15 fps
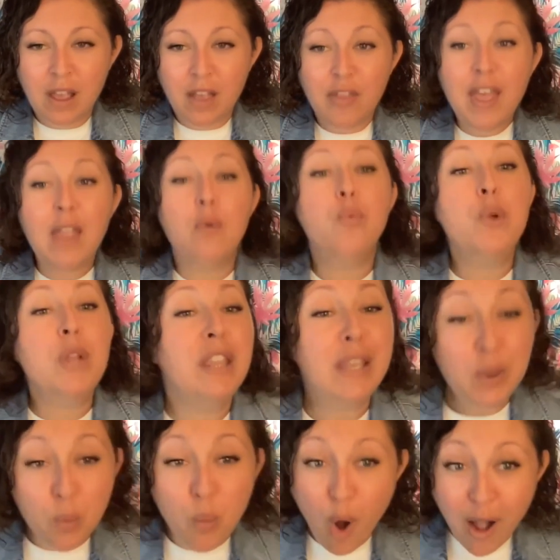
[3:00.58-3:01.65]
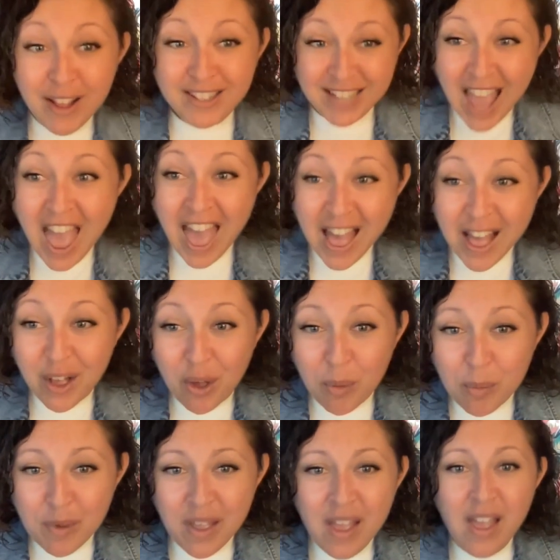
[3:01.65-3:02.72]
They really want to help
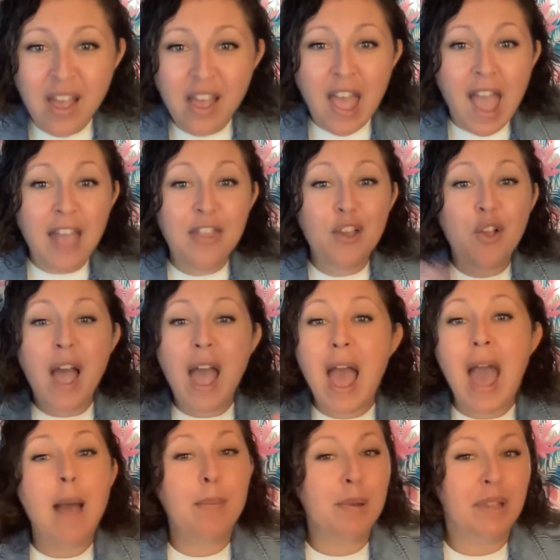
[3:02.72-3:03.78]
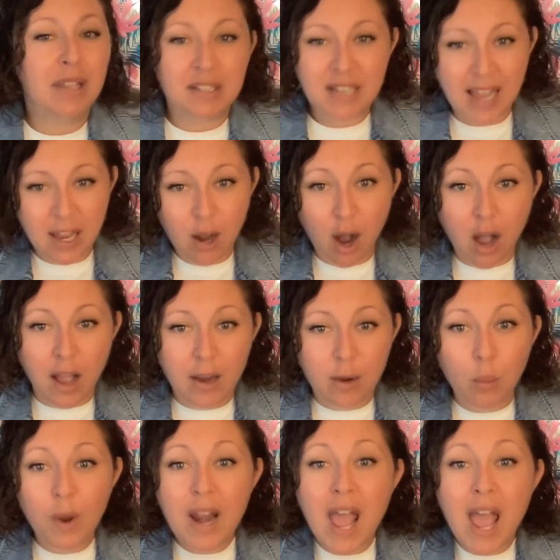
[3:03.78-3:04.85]
and they'll happily take on
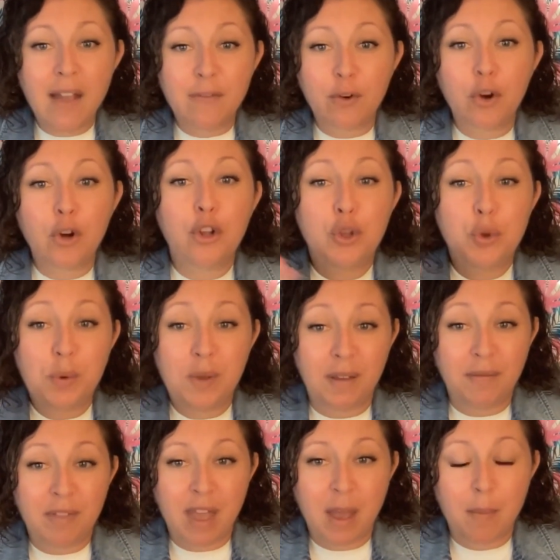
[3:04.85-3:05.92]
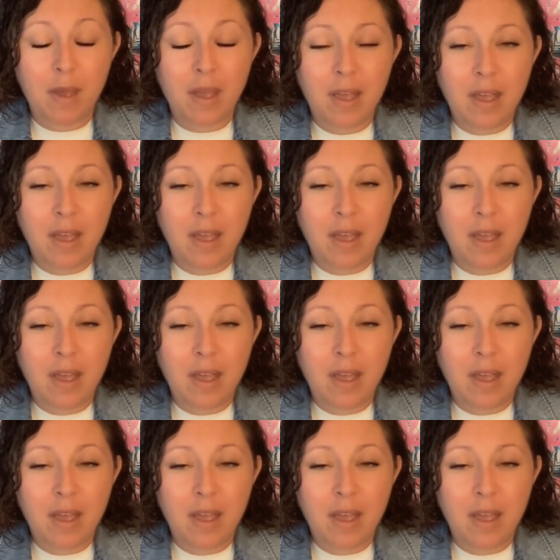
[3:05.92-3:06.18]
whatever you give them.